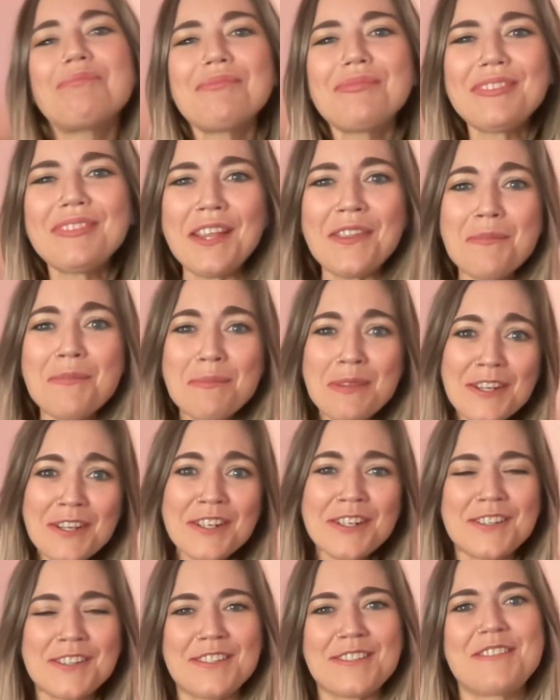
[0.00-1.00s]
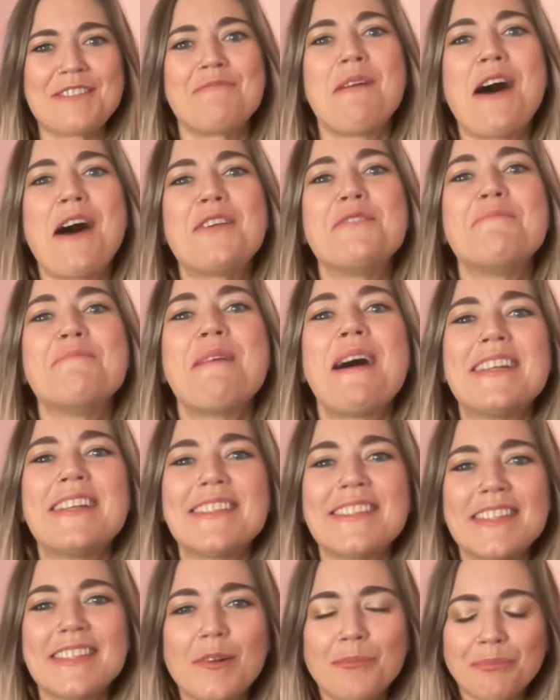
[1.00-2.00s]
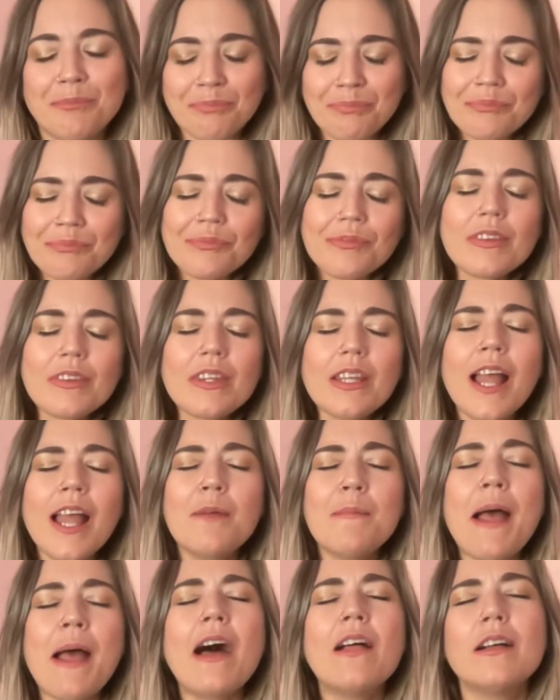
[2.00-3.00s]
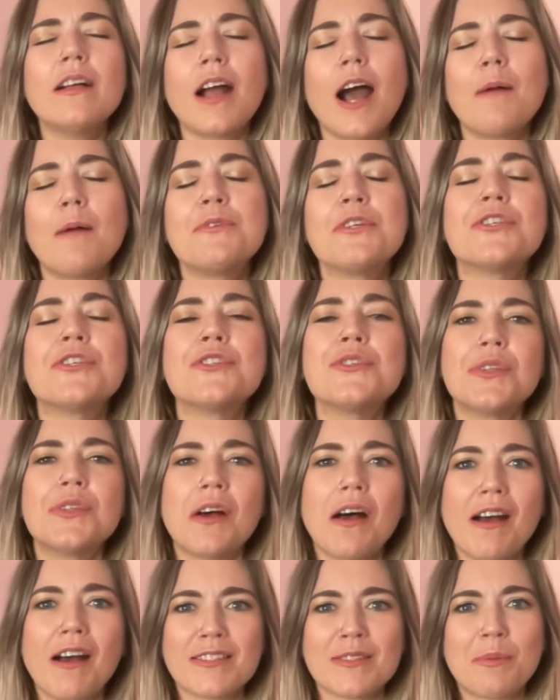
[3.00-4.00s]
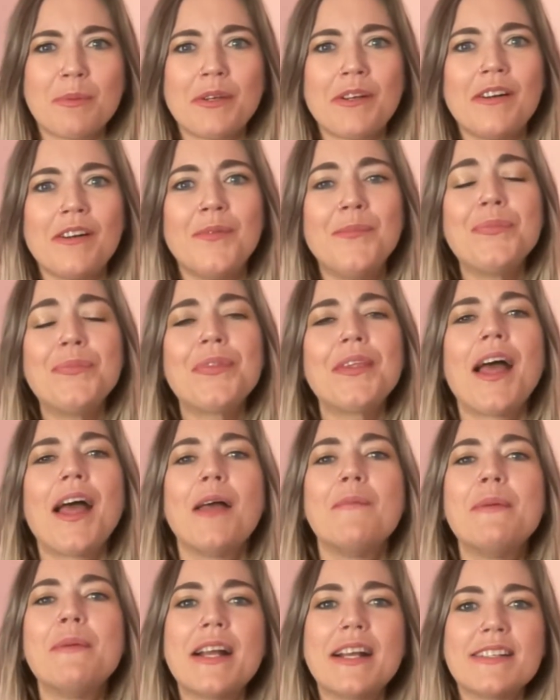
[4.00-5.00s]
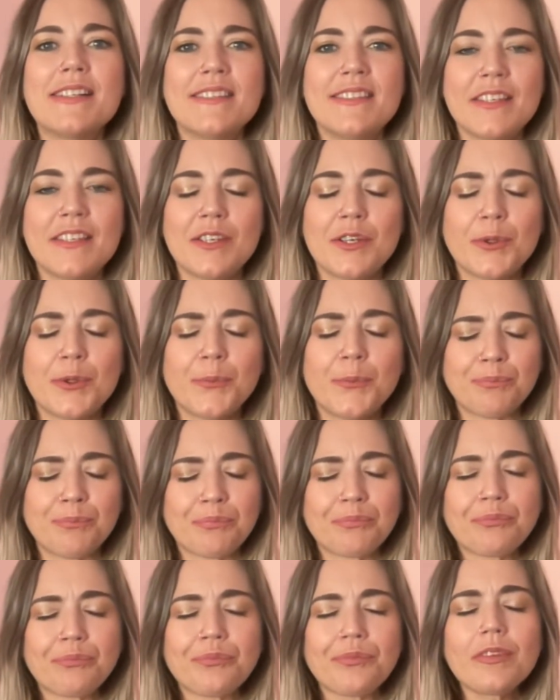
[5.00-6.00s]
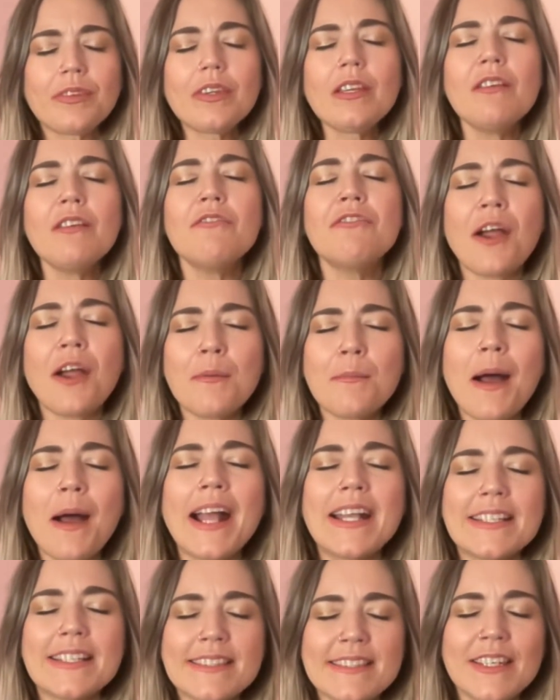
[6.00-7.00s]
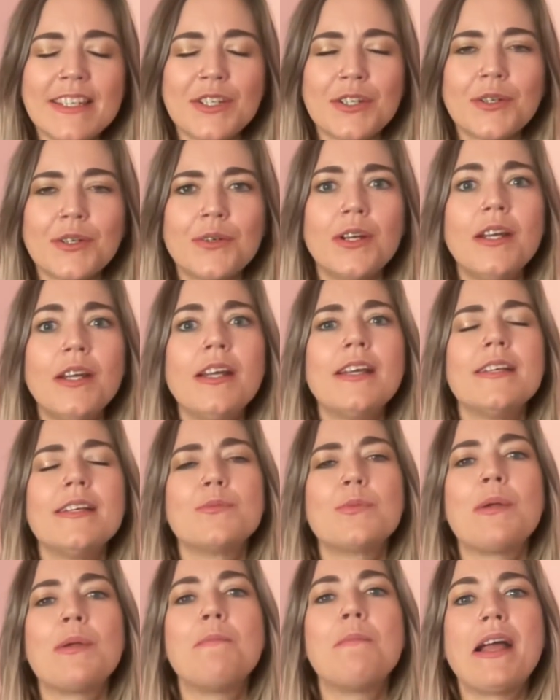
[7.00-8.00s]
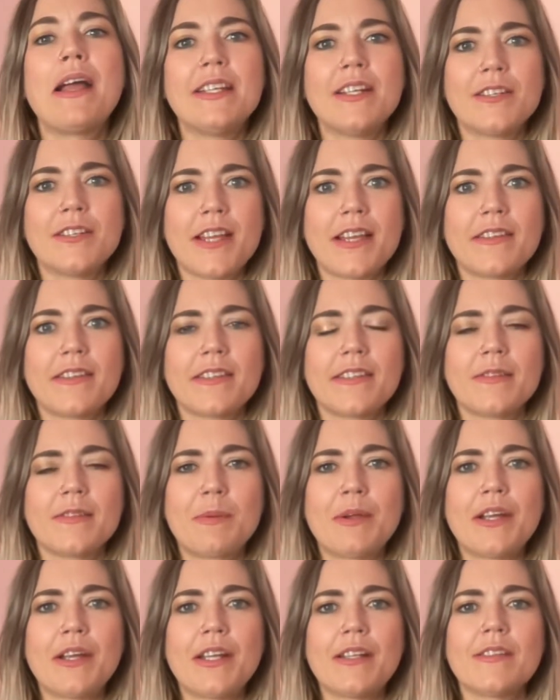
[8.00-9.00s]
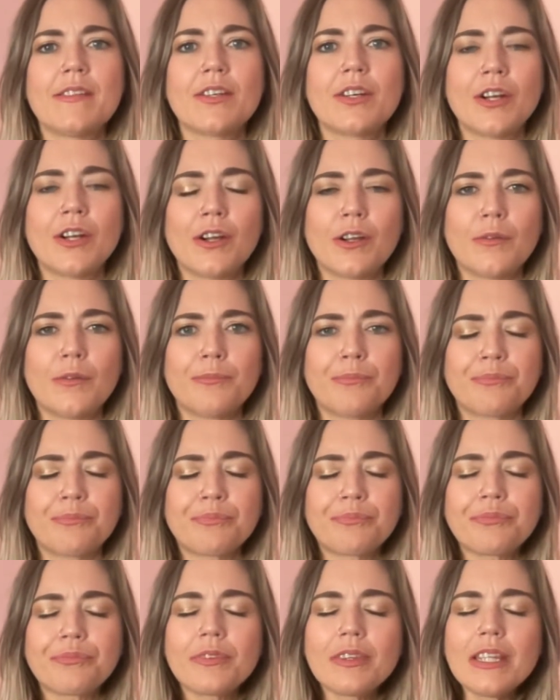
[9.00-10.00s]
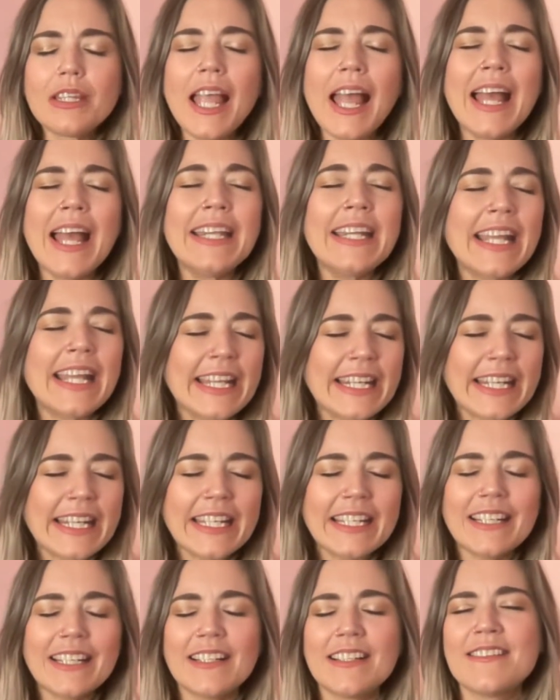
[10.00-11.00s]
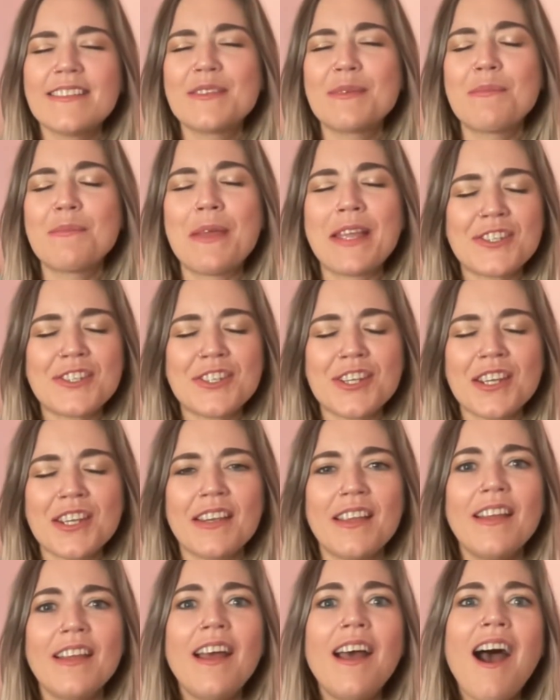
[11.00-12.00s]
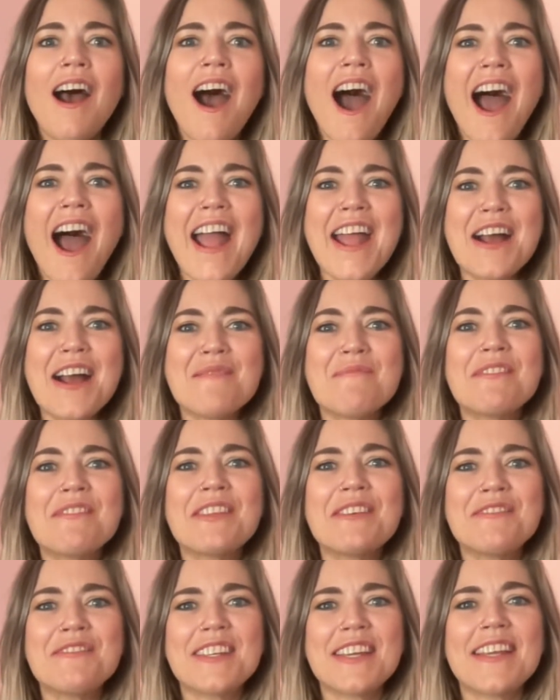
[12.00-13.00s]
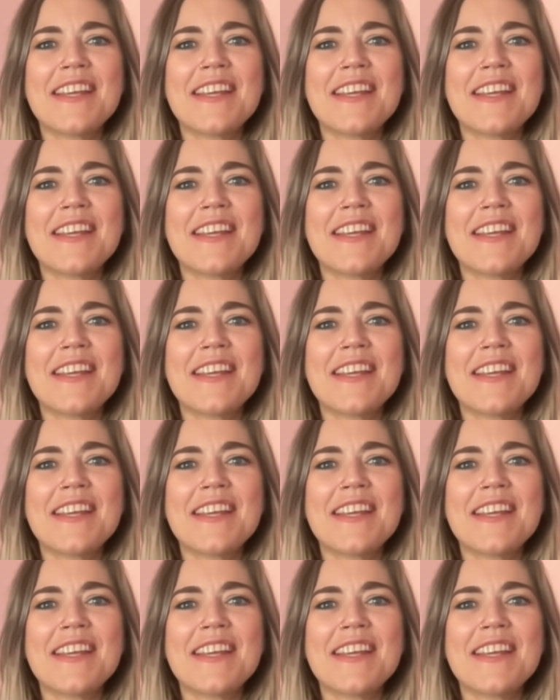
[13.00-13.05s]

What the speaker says: miracles of modern medicine, I'm helicoptered to the hospital. I'm in ICU. From ICU is when my near-death experience occurred. And in it, in summation, I am lifted